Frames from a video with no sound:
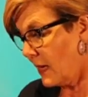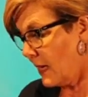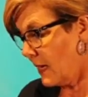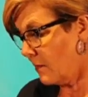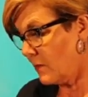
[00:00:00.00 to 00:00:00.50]

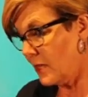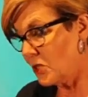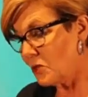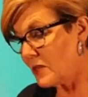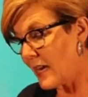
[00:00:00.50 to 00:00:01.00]
um, in
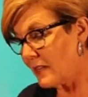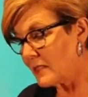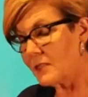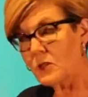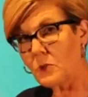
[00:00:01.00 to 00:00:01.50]

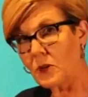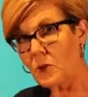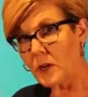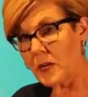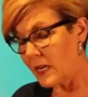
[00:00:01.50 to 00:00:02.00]
2000 the
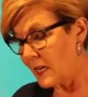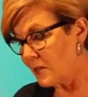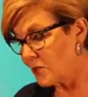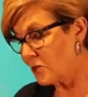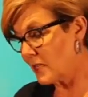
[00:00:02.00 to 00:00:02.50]
recording
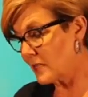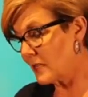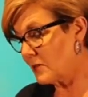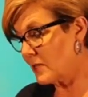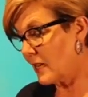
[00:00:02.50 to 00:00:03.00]
industry
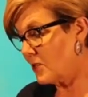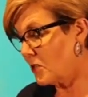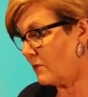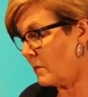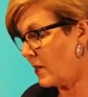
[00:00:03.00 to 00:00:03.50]

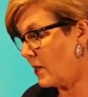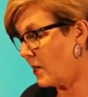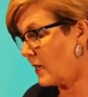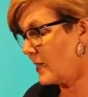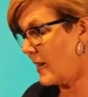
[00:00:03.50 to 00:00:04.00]
association of
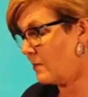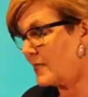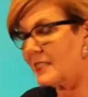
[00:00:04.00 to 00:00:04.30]
america named